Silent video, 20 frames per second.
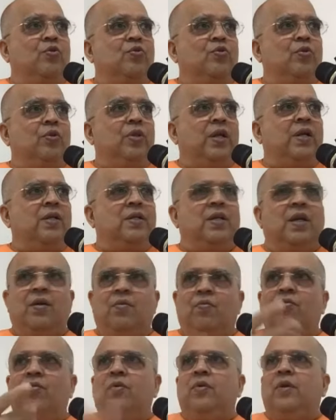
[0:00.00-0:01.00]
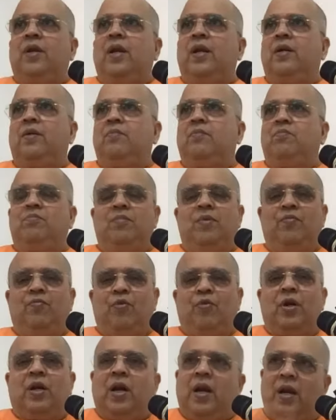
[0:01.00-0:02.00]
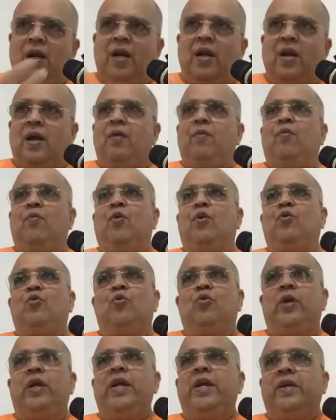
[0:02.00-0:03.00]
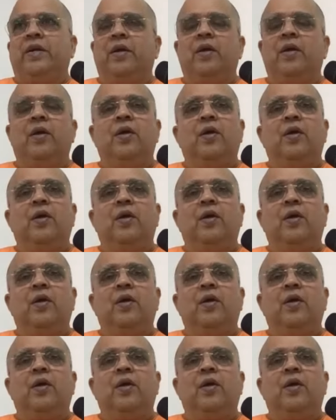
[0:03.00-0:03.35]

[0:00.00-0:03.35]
So then he said, well, let me forget, I want to eat.